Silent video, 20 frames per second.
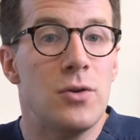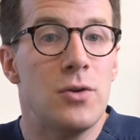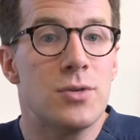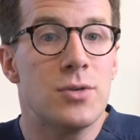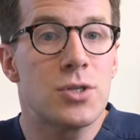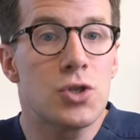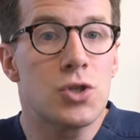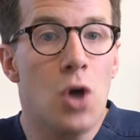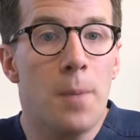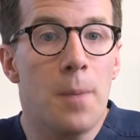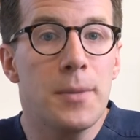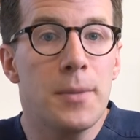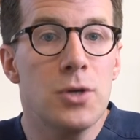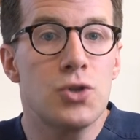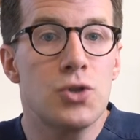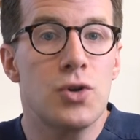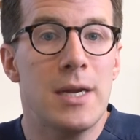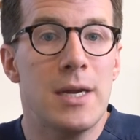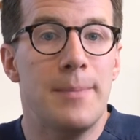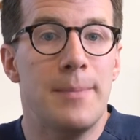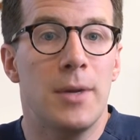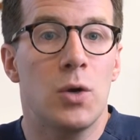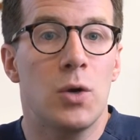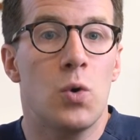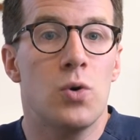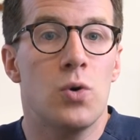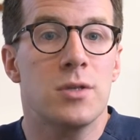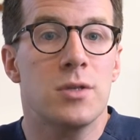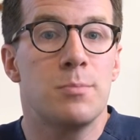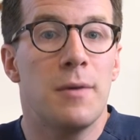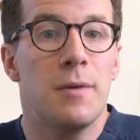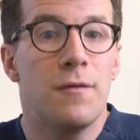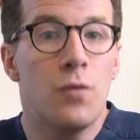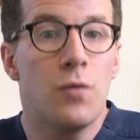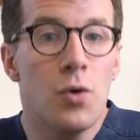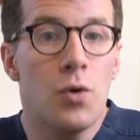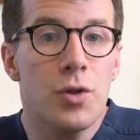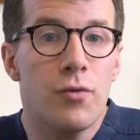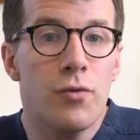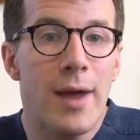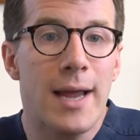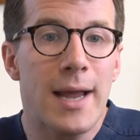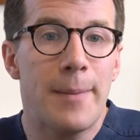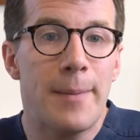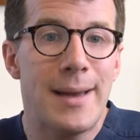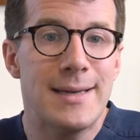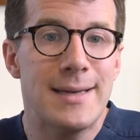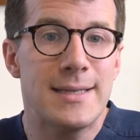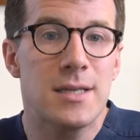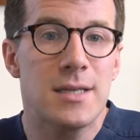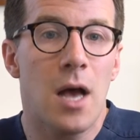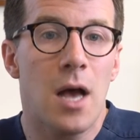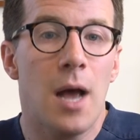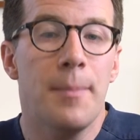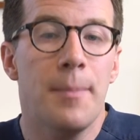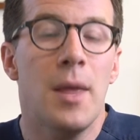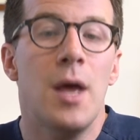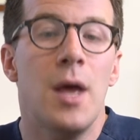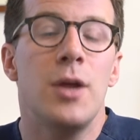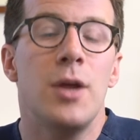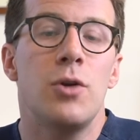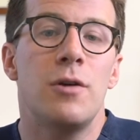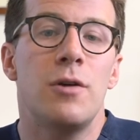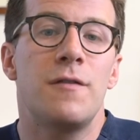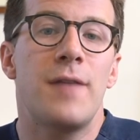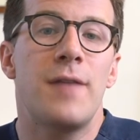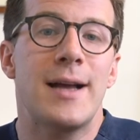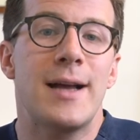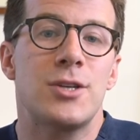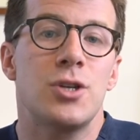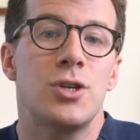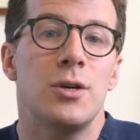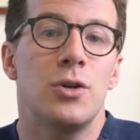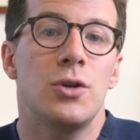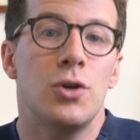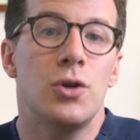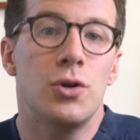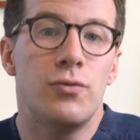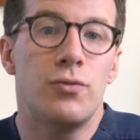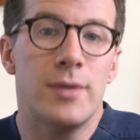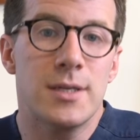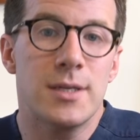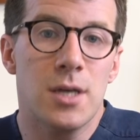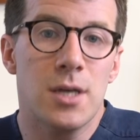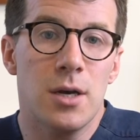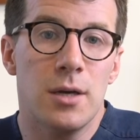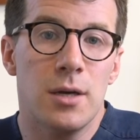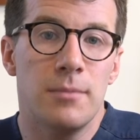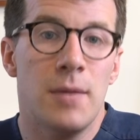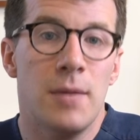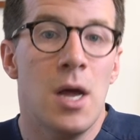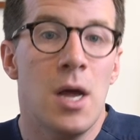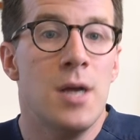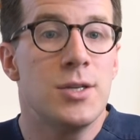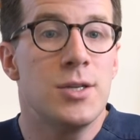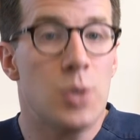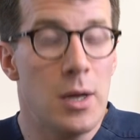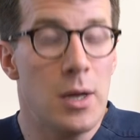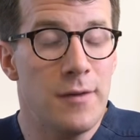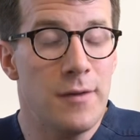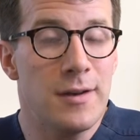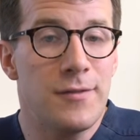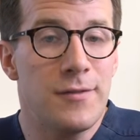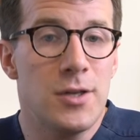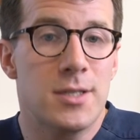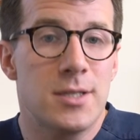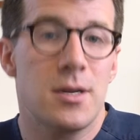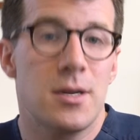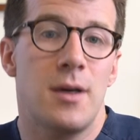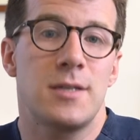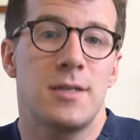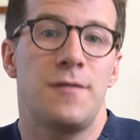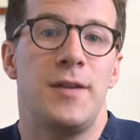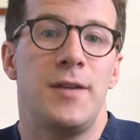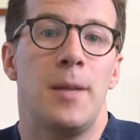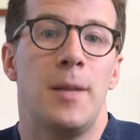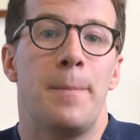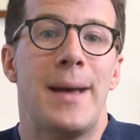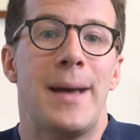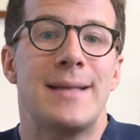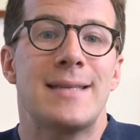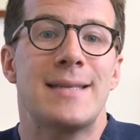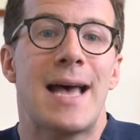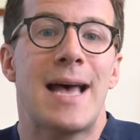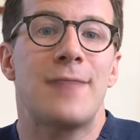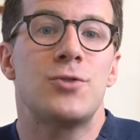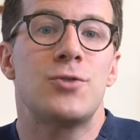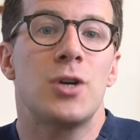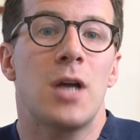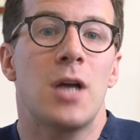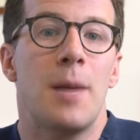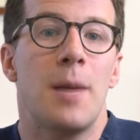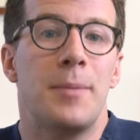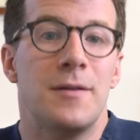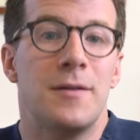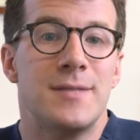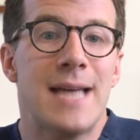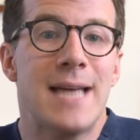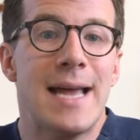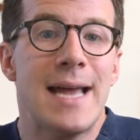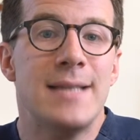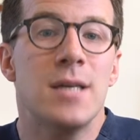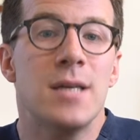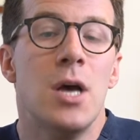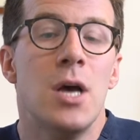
you stop your treatment course before the recommended time, your infection could return. So even if you start to feel better after a couple of days,